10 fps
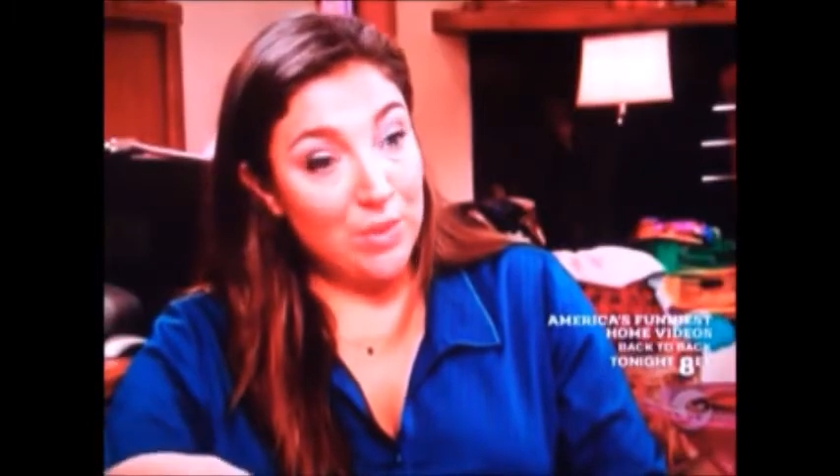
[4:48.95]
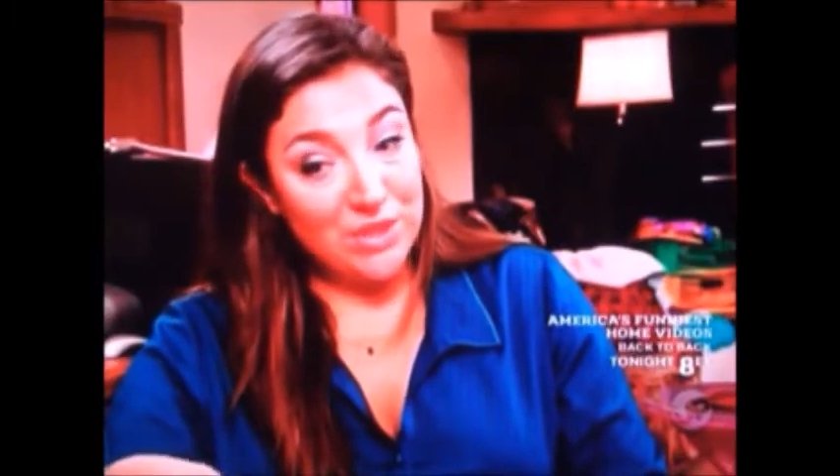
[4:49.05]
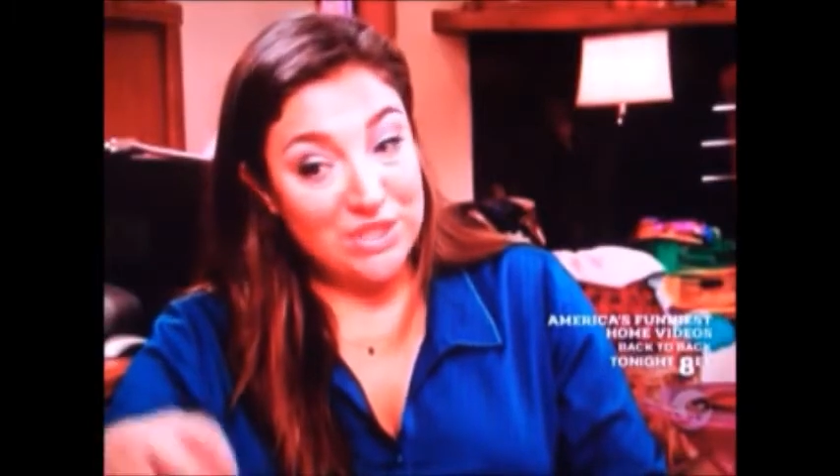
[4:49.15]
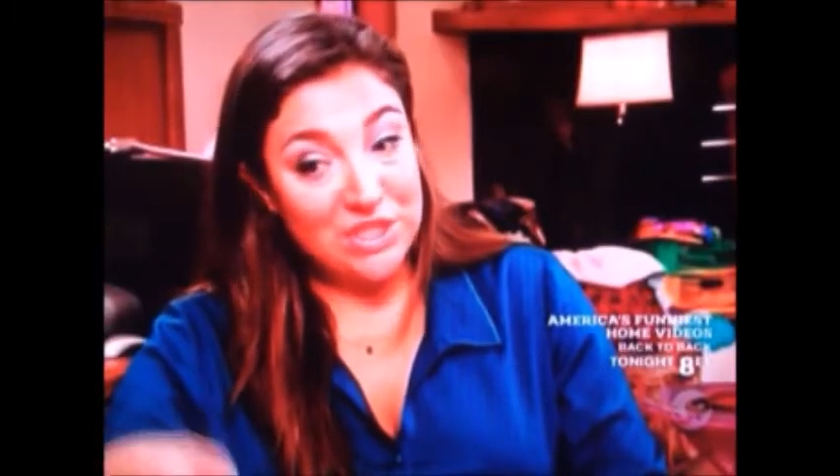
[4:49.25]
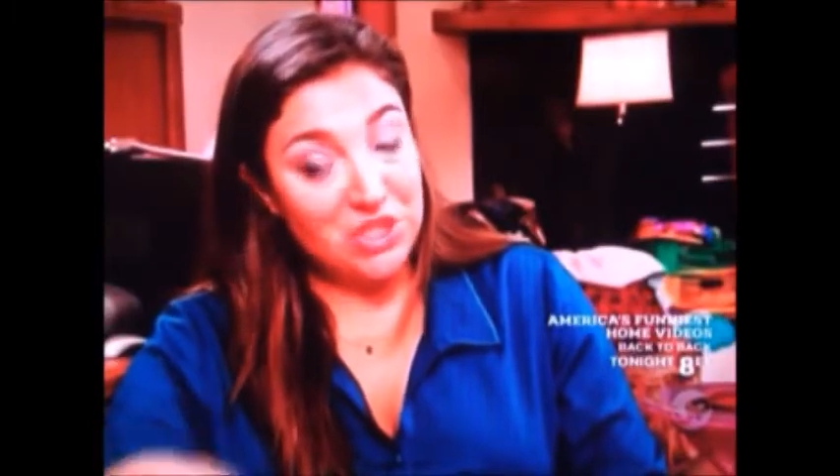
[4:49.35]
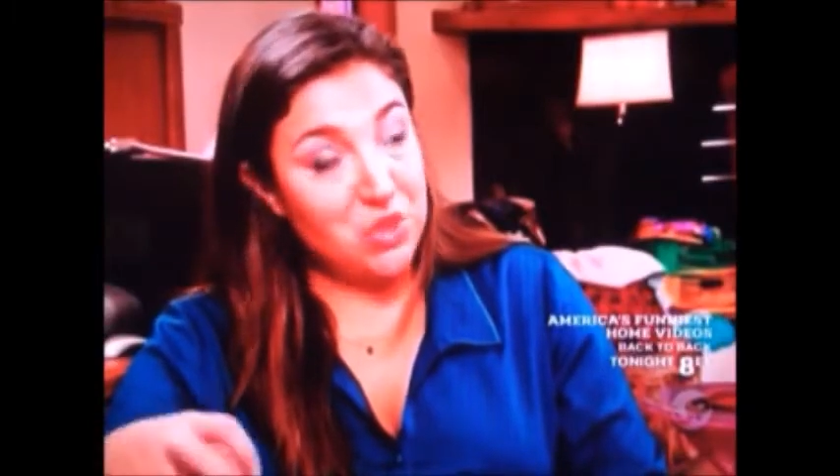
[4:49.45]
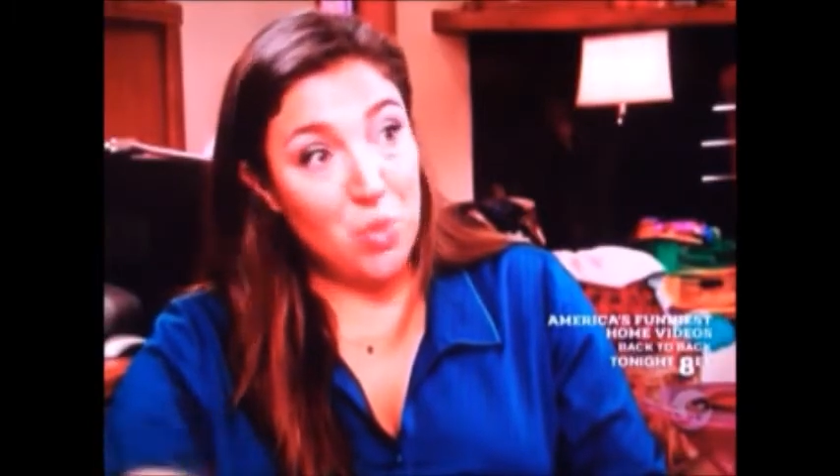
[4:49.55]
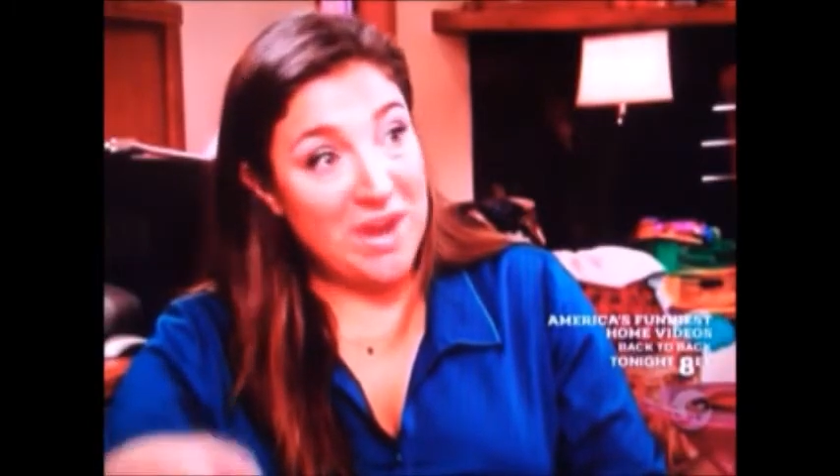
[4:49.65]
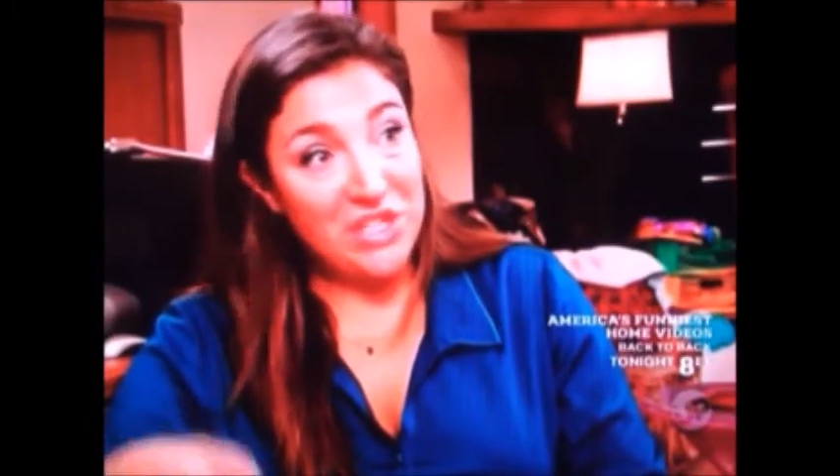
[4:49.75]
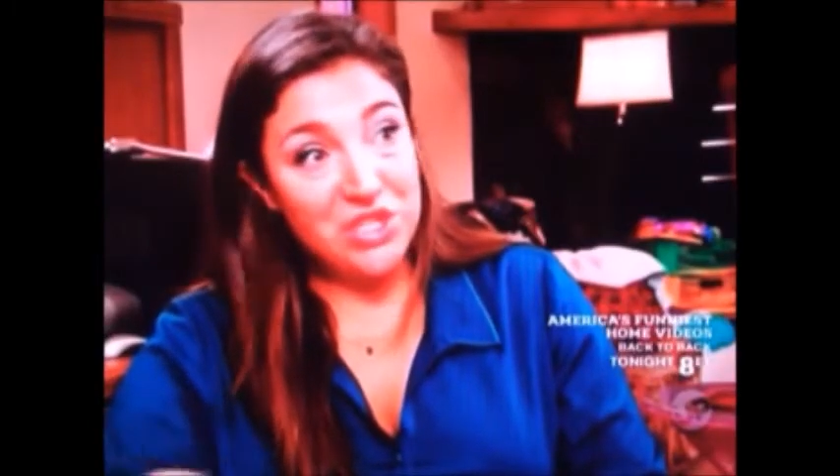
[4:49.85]
the
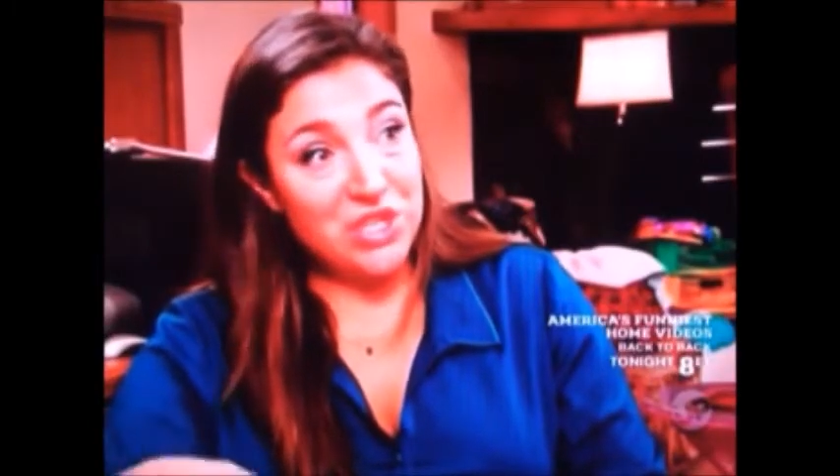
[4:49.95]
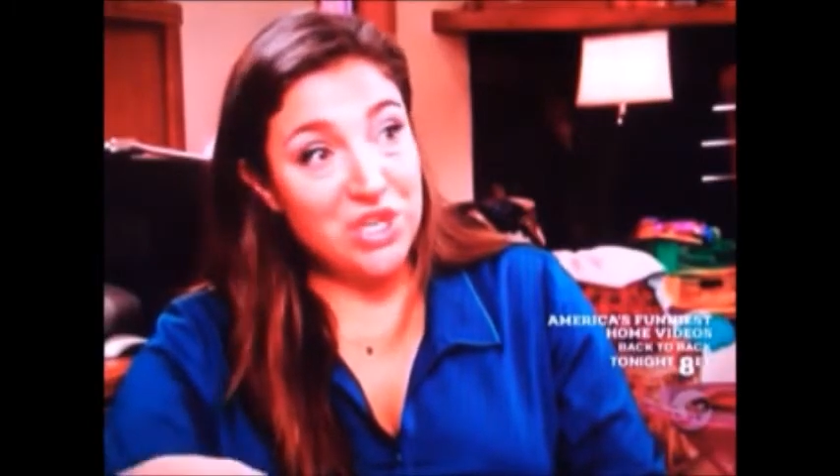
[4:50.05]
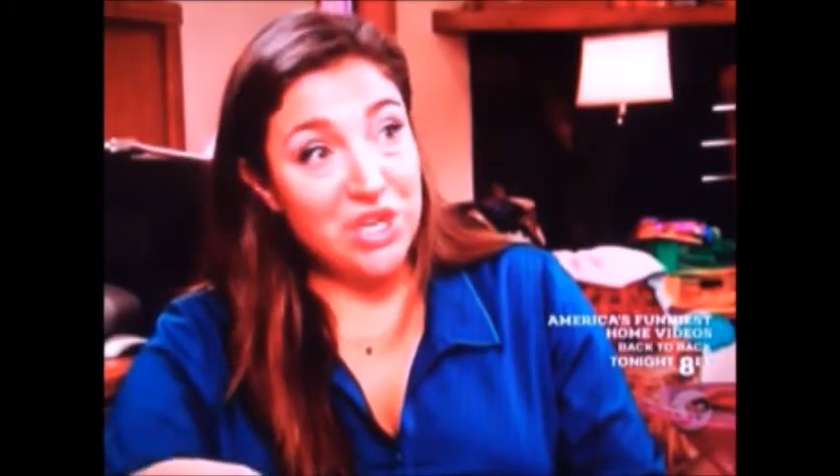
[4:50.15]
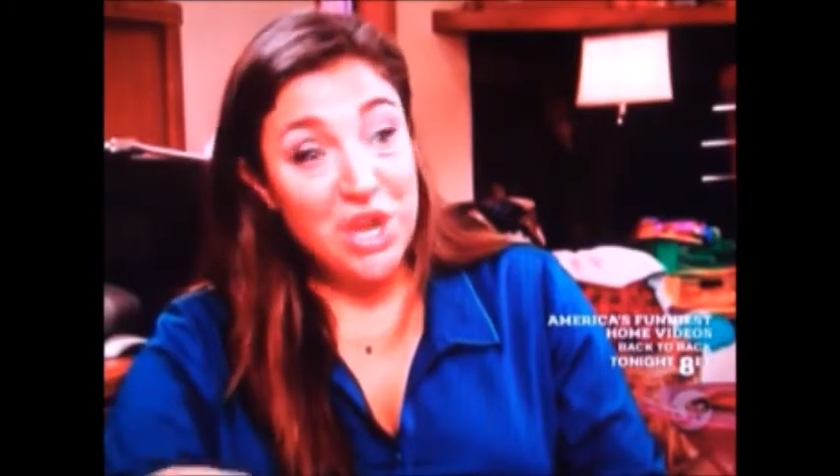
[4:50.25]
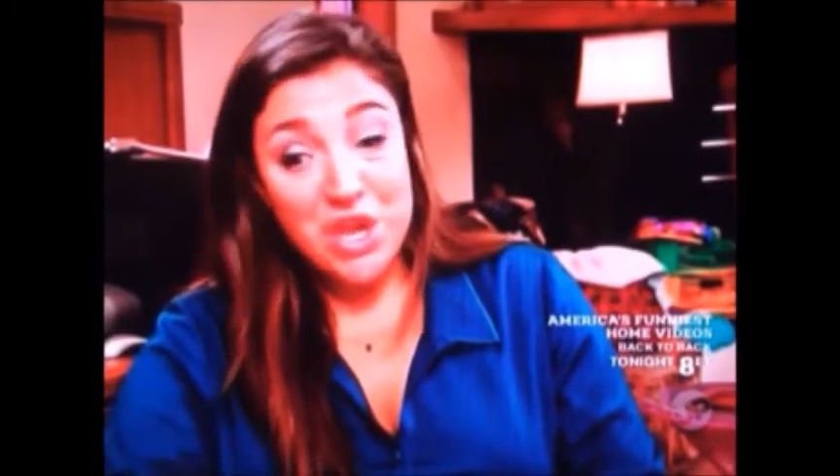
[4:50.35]
situation